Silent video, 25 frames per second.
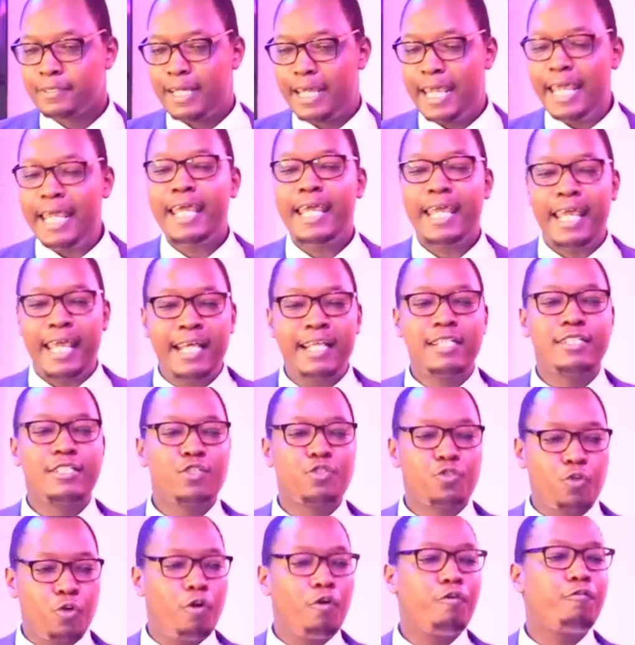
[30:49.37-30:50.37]
He
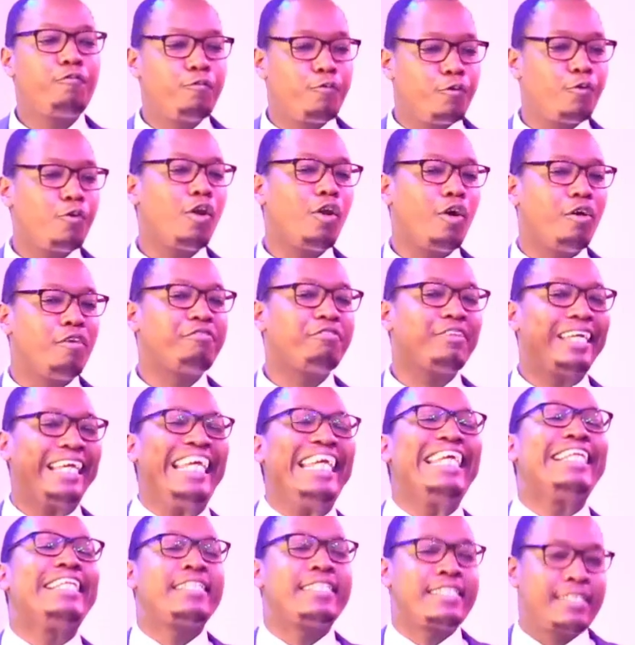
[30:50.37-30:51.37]
is so full of
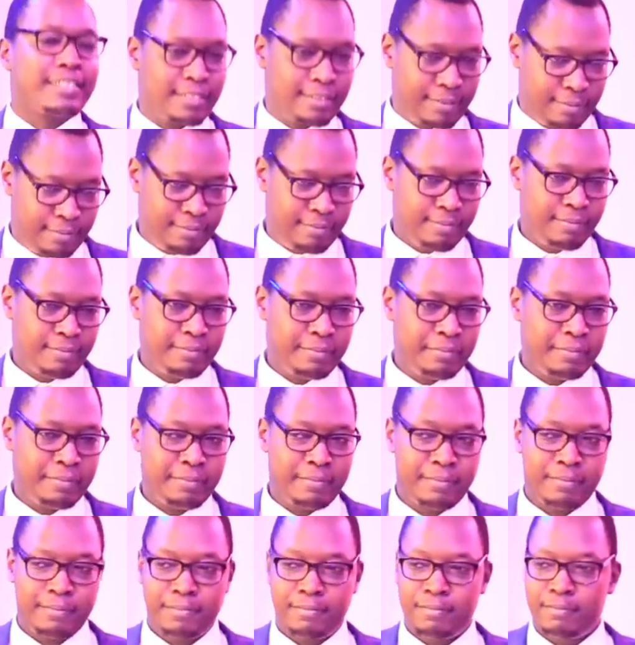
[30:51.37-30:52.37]
it.
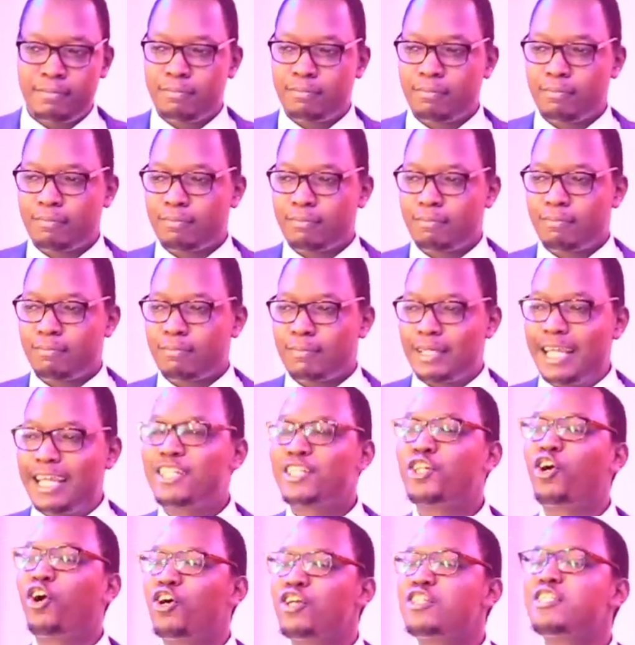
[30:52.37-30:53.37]

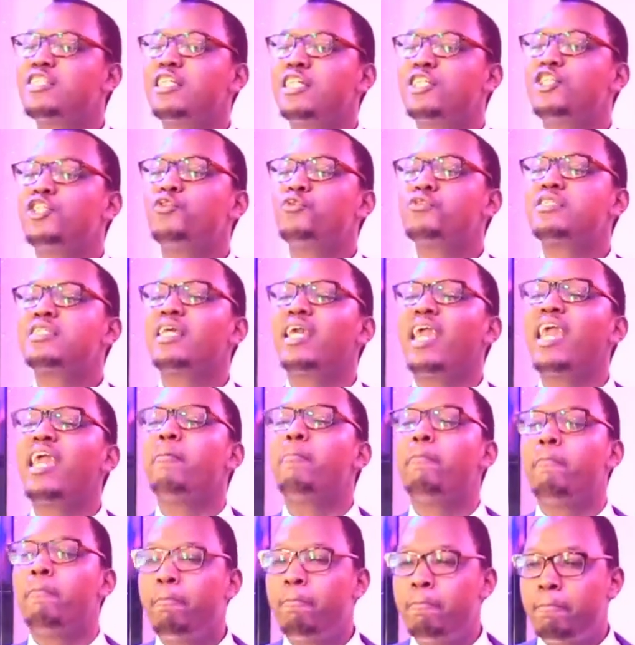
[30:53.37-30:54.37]
It constitutes
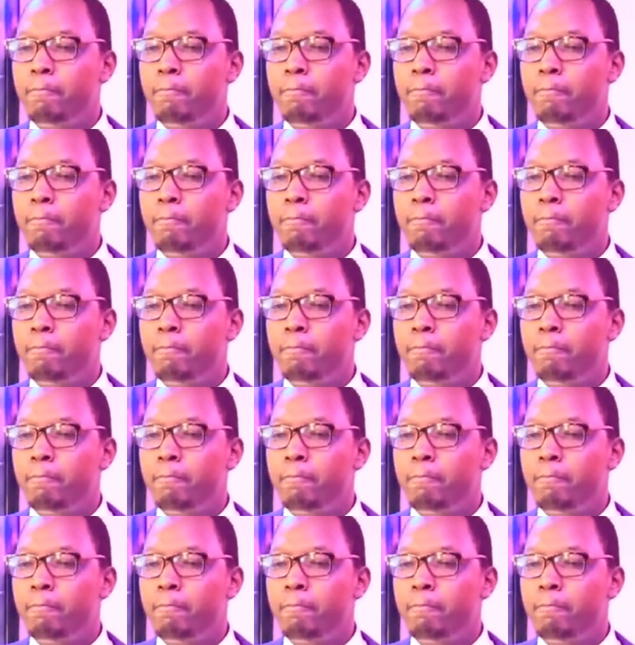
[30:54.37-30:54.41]
him.